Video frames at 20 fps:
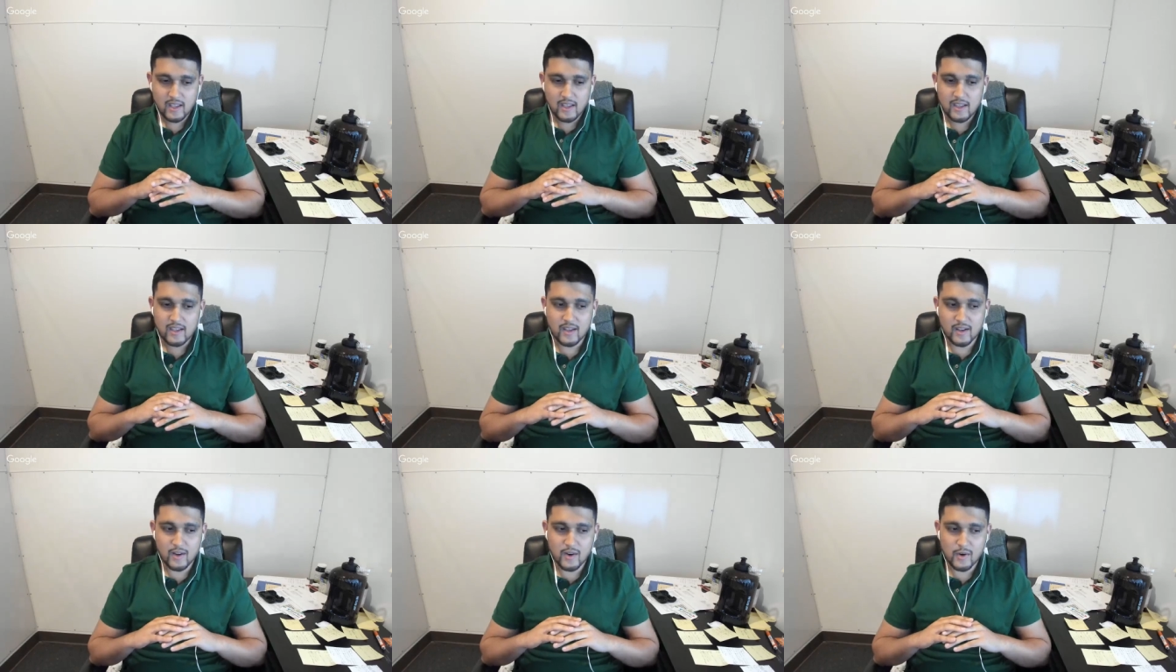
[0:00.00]

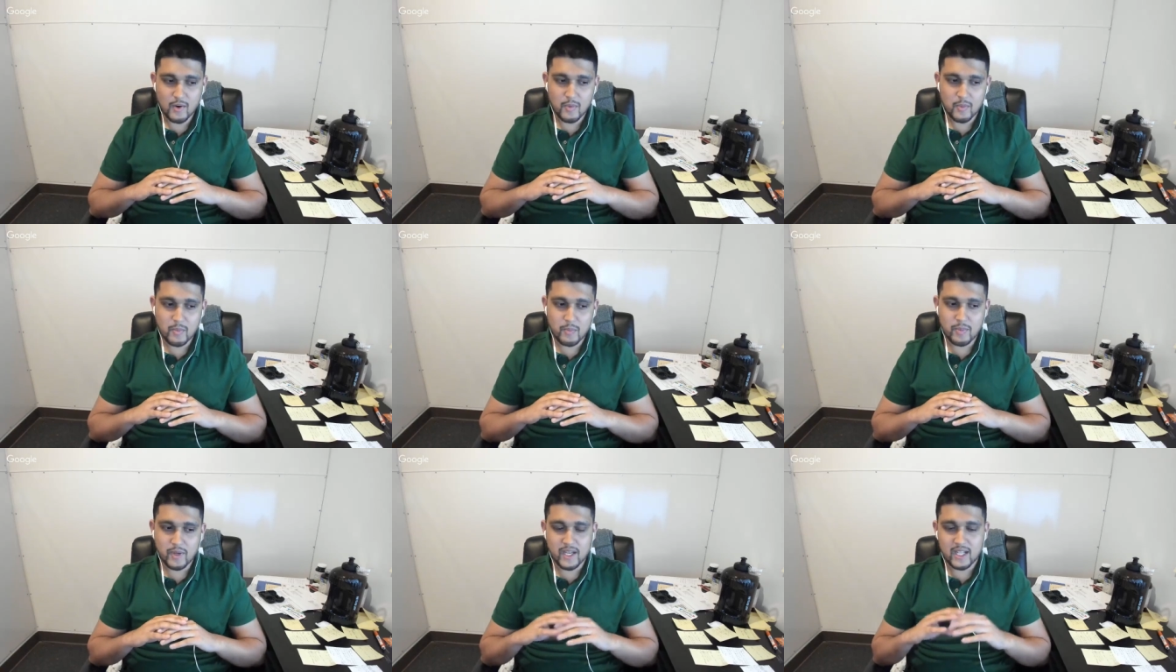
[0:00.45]
you know,
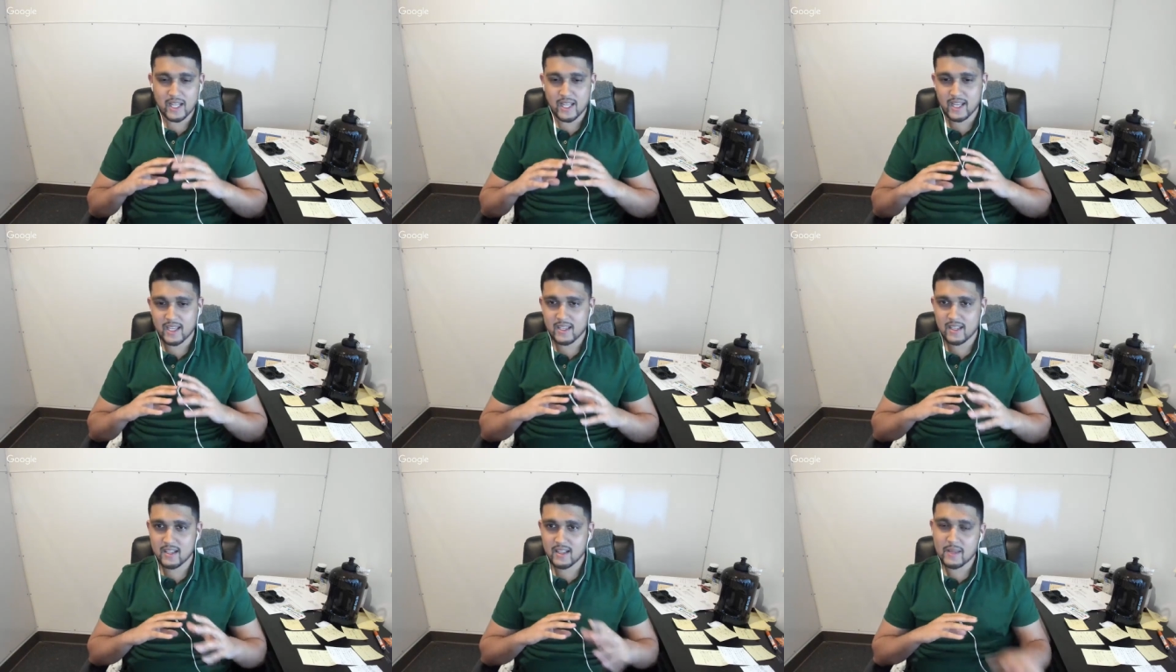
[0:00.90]
but
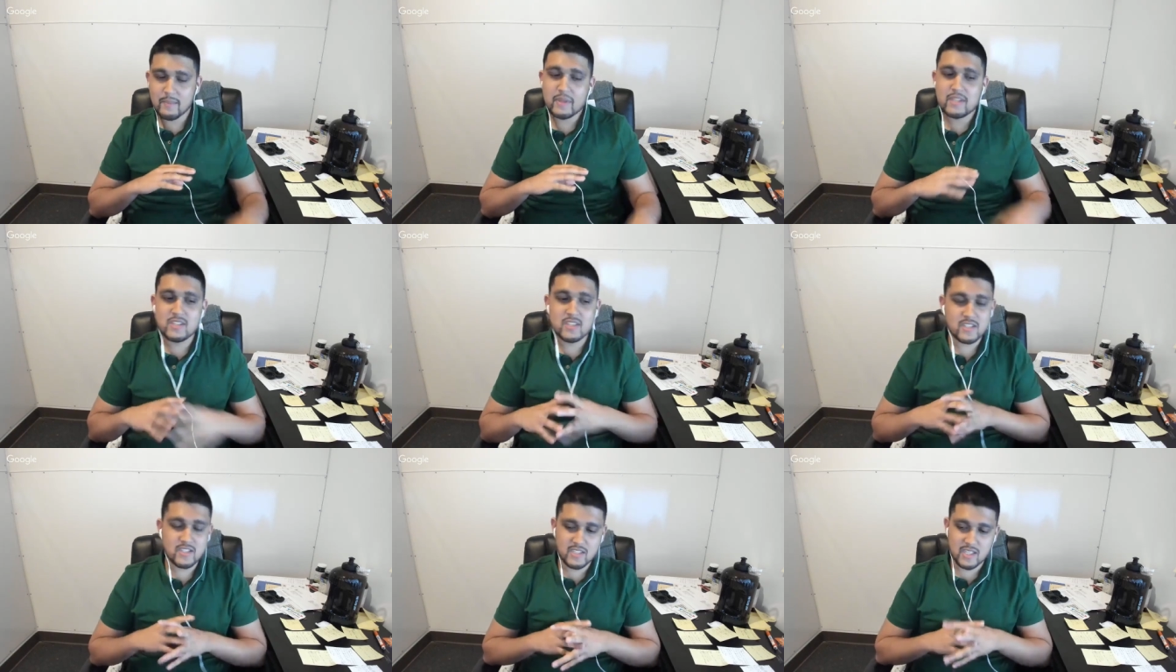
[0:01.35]
like, let me
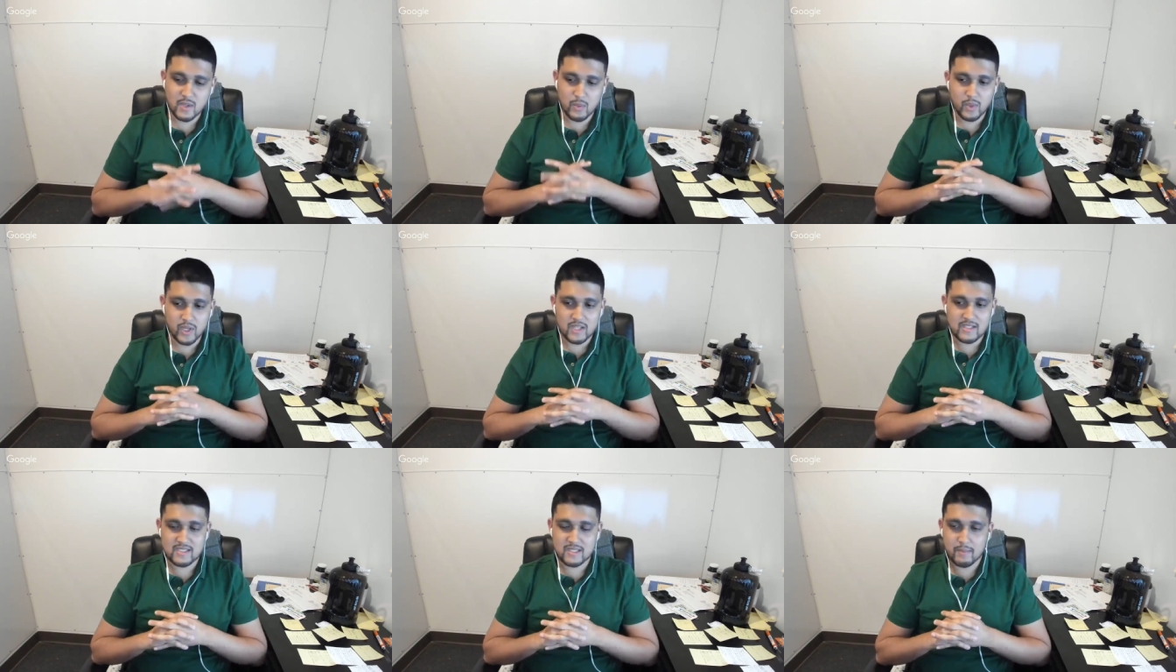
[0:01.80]
just see
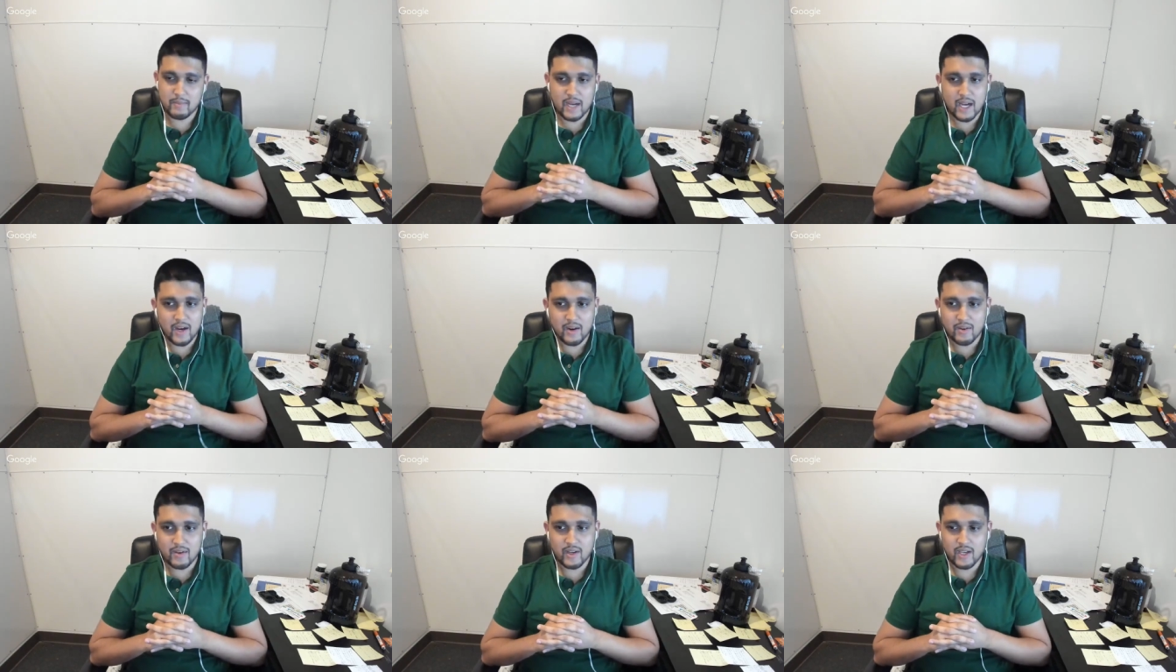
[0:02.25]
what it's
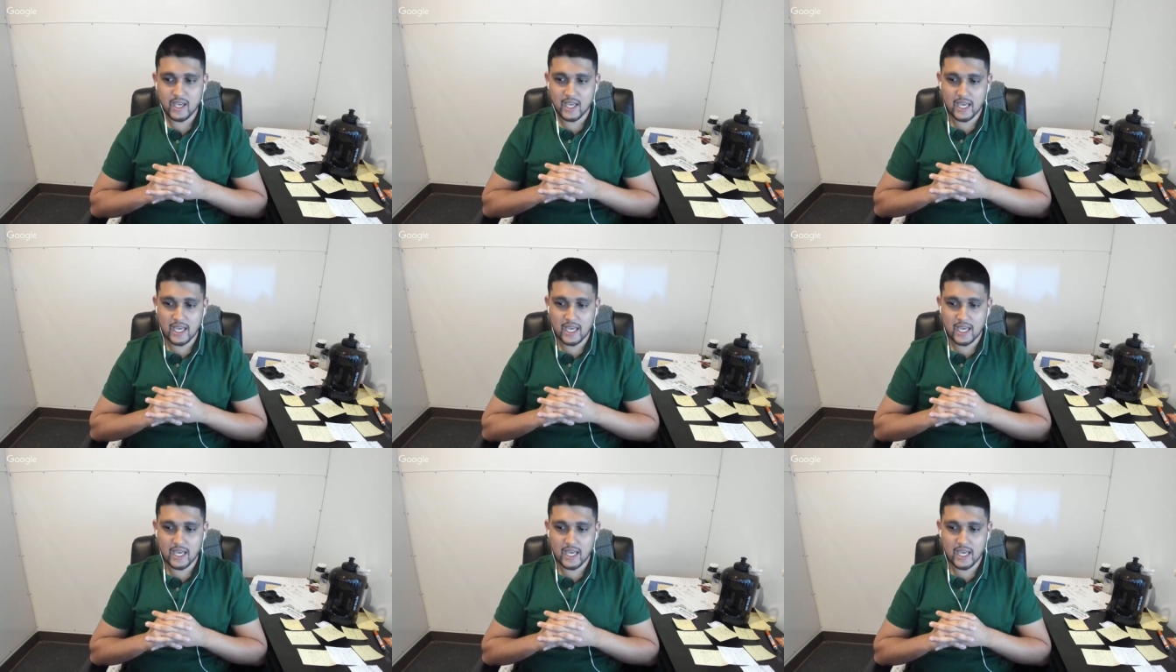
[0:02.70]
about.